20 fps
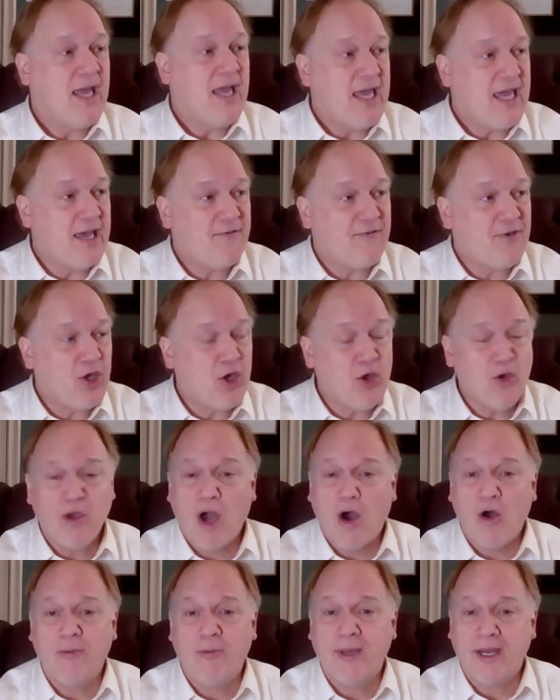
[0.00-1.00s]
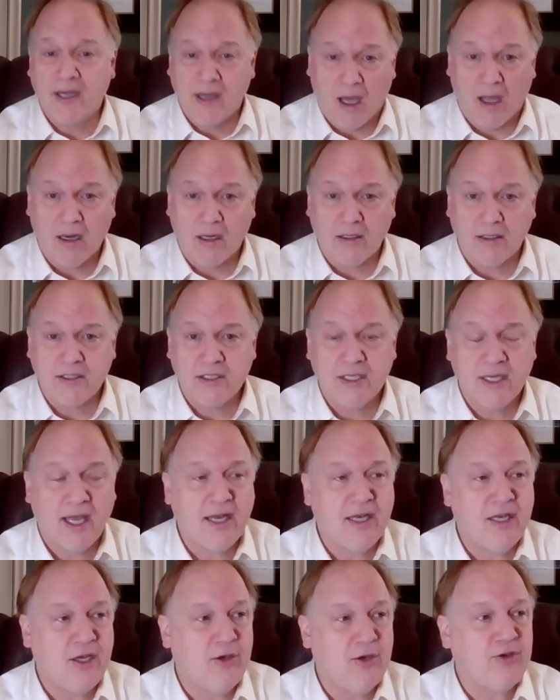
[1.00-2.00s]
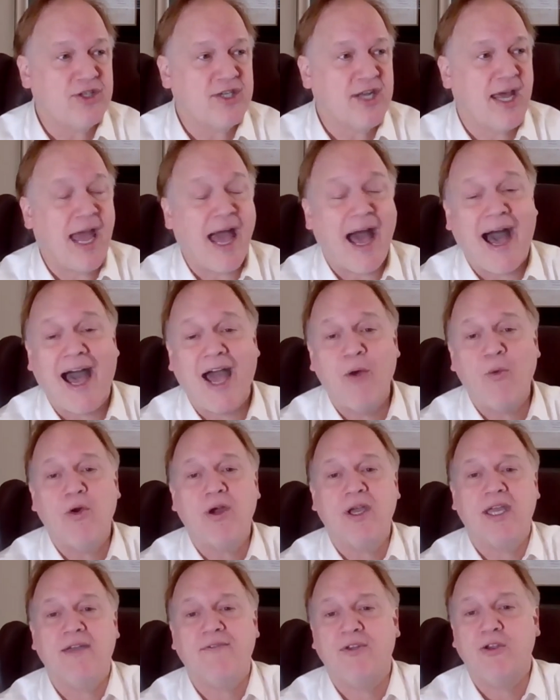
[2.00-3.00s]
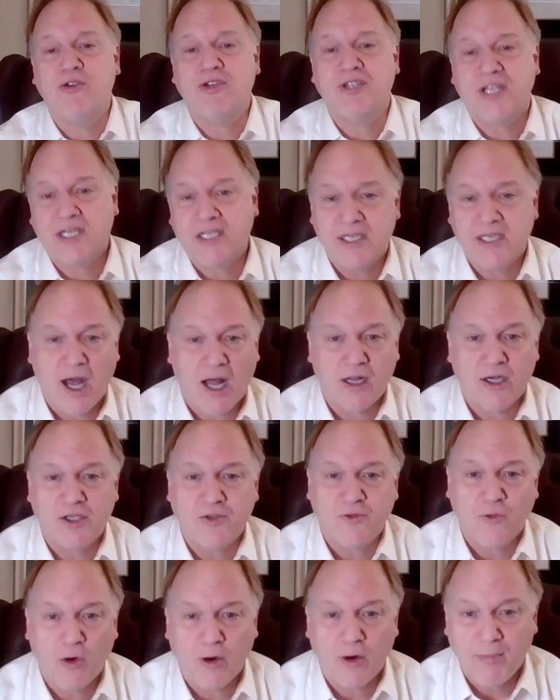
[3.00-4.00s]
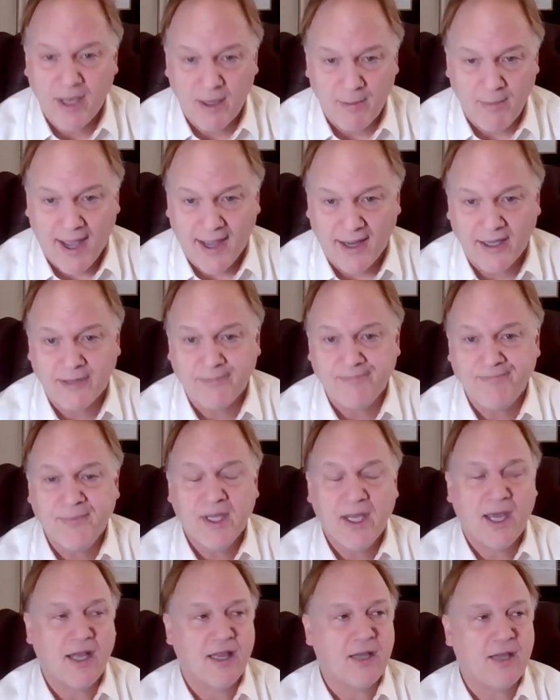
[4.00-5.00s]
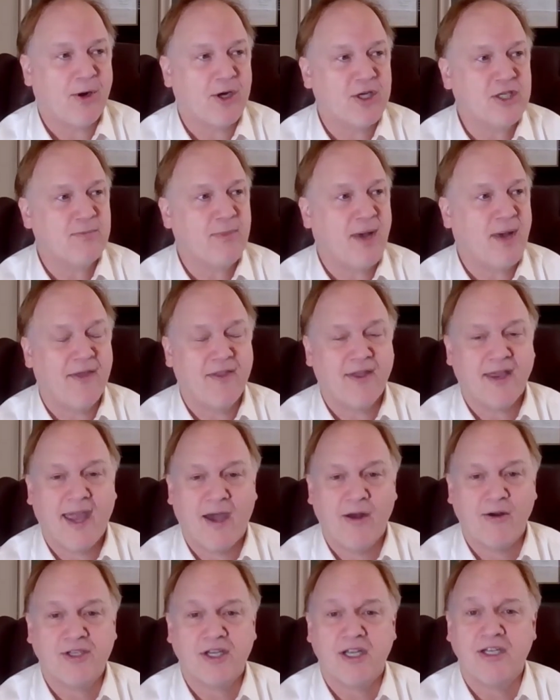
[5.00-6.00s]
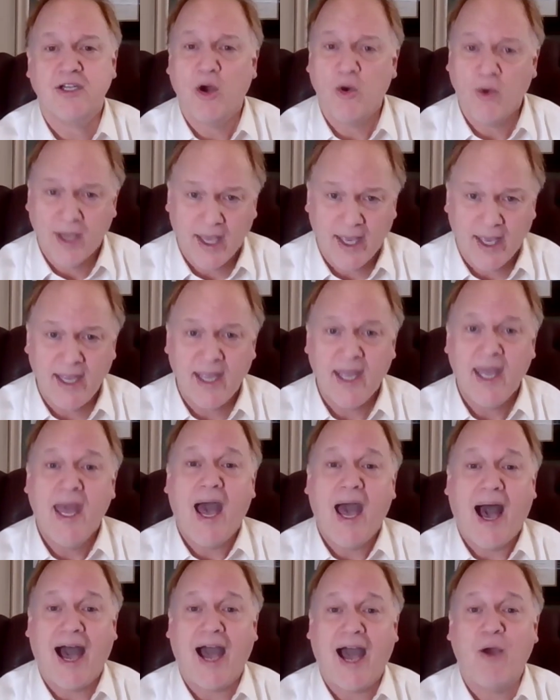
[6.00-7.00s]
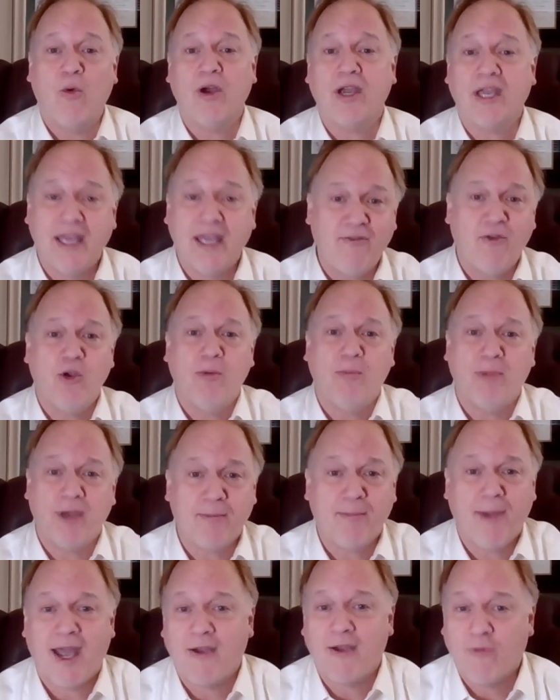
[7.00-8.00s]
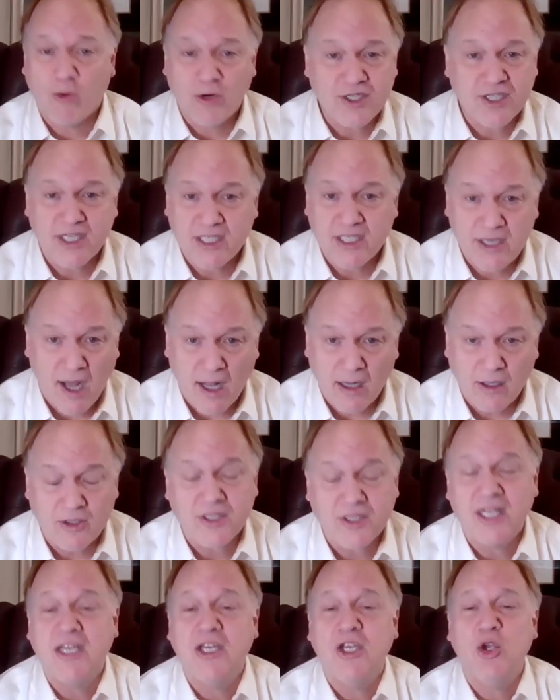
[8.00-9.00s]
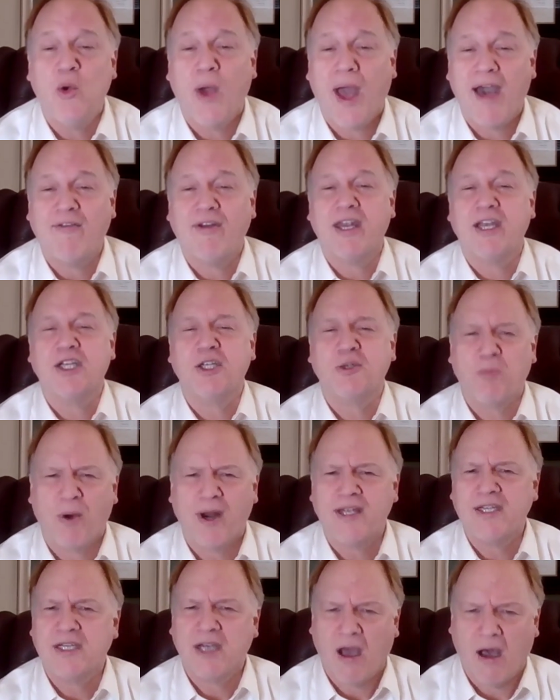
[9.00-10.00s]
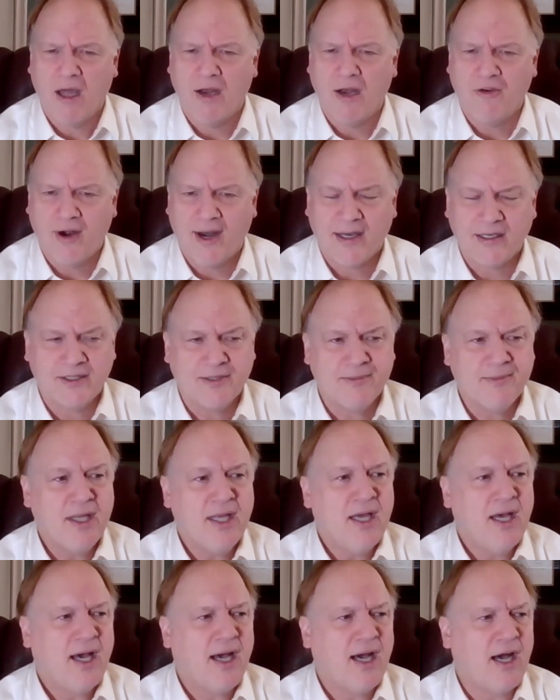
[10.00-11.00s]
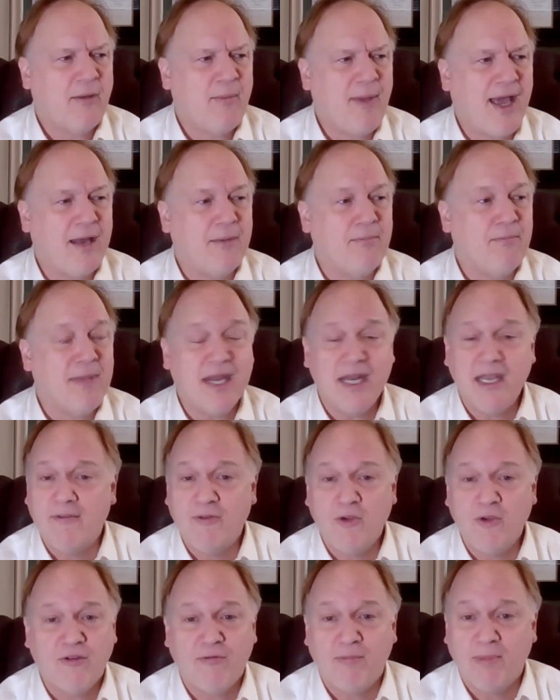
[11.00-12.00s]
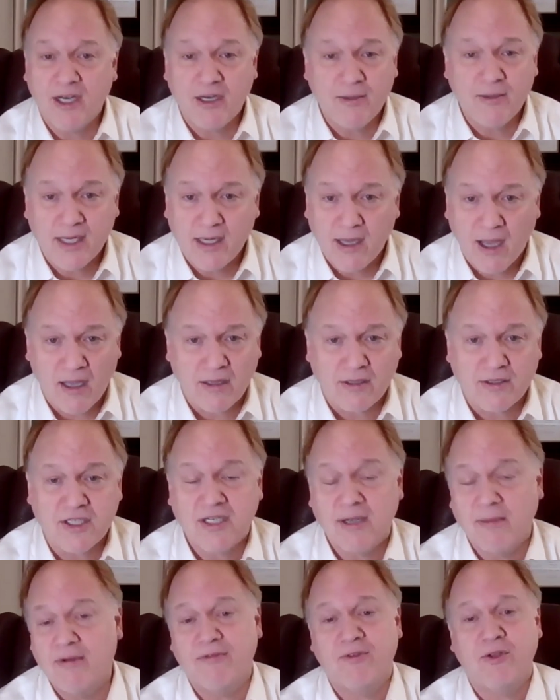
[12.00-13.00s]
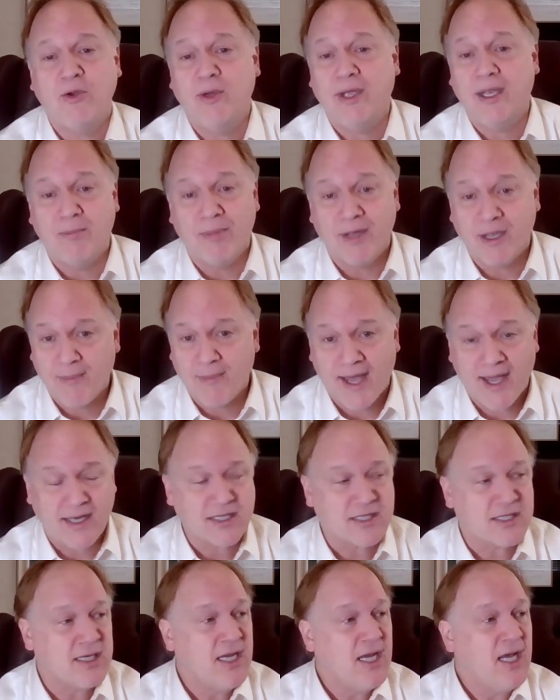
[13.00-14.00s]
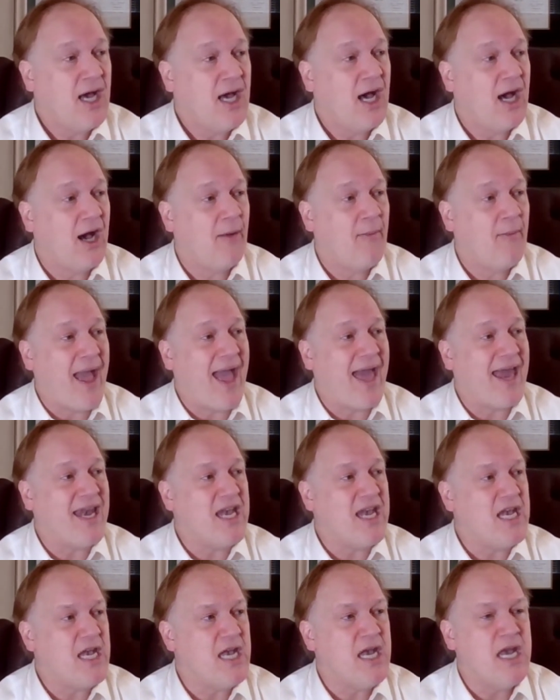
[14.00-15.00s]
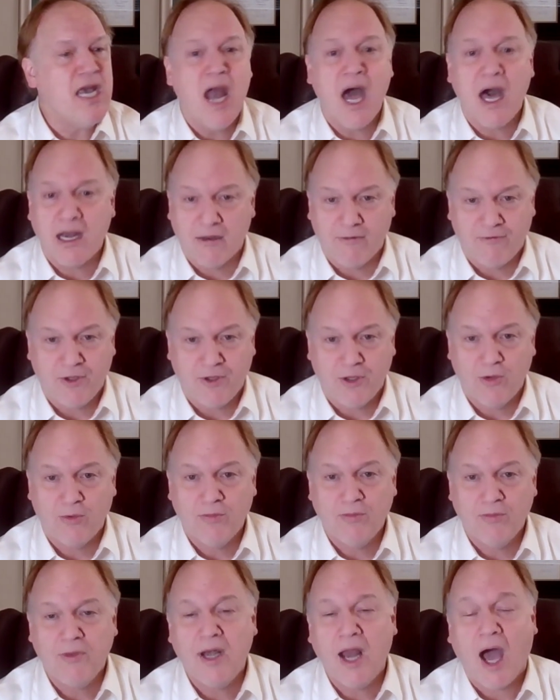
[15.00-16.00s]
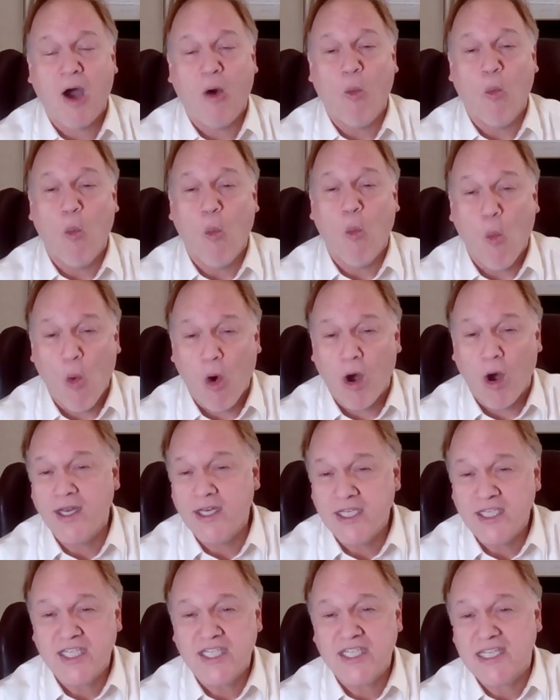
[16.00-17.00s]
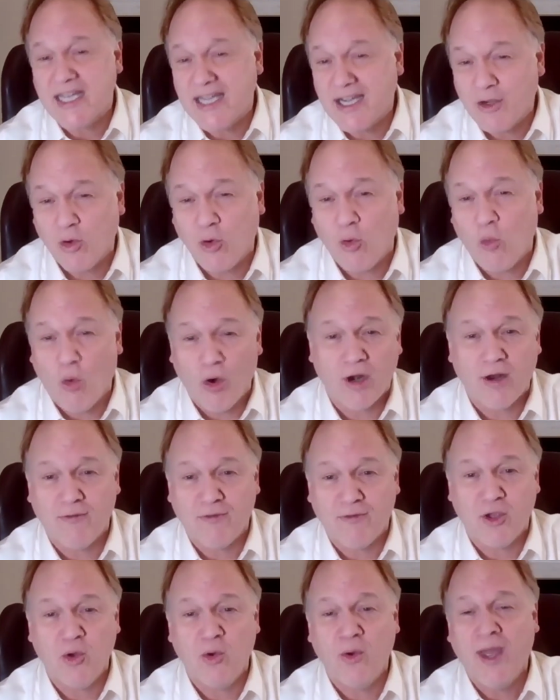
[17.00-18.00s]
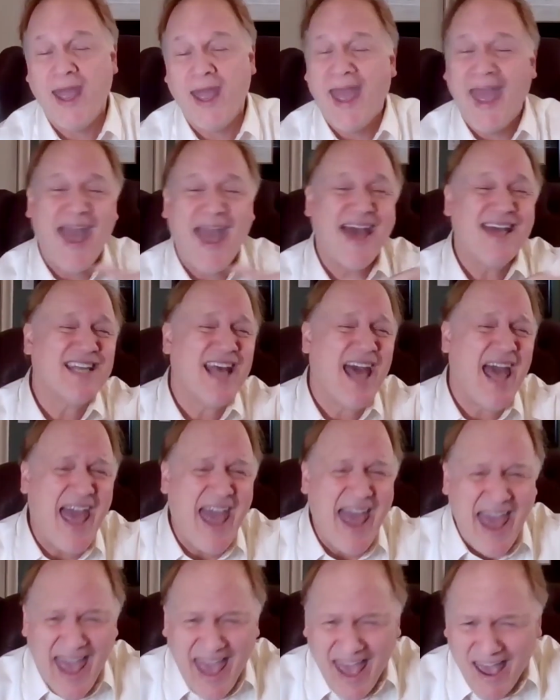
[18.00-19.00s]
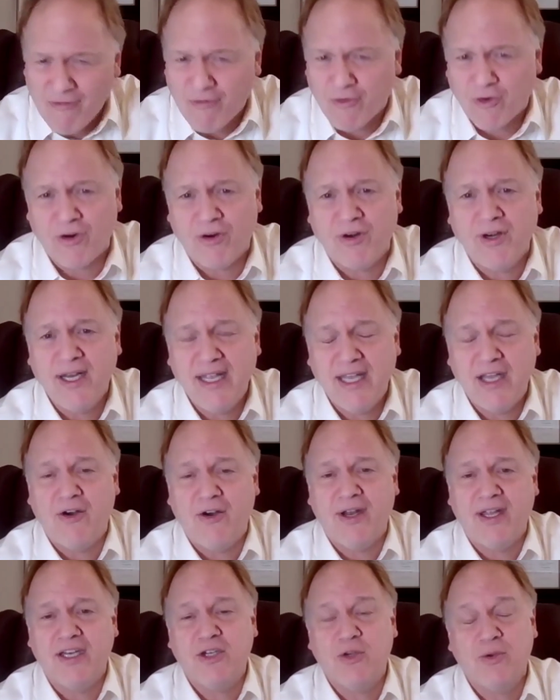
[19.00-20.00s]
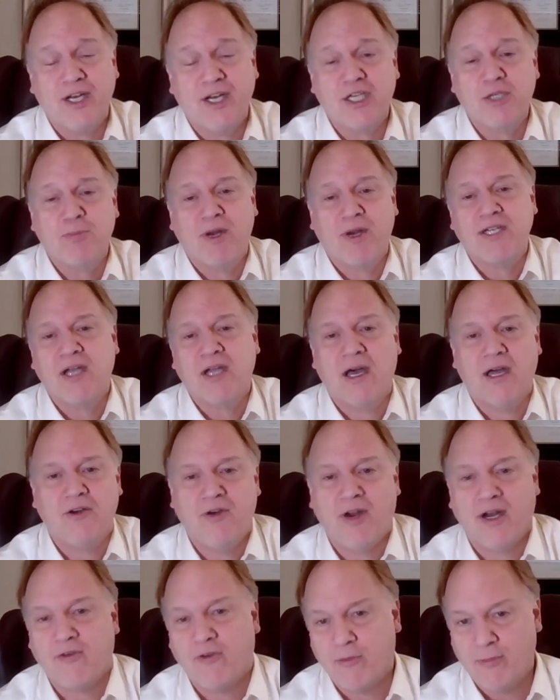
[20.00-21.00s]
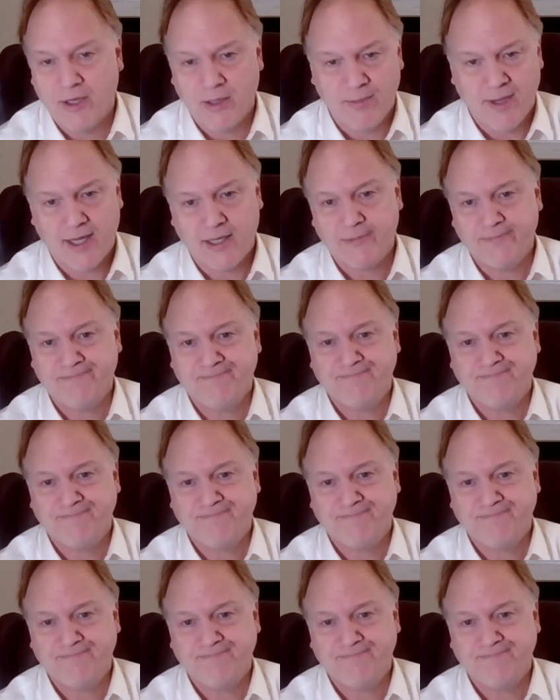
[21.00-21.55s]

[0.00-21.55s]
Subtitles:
If you go to McDonald's and you say, I will give you $6 for a Big Mac, and the person behind the counter says, okay, I will give you a Big Mac for $6, then you have an express contract. And many of you have been to McDonald's. Some of you eat Big Macs, and none of you, not one single one of you, has ever entered into an express contract for a Big Mac.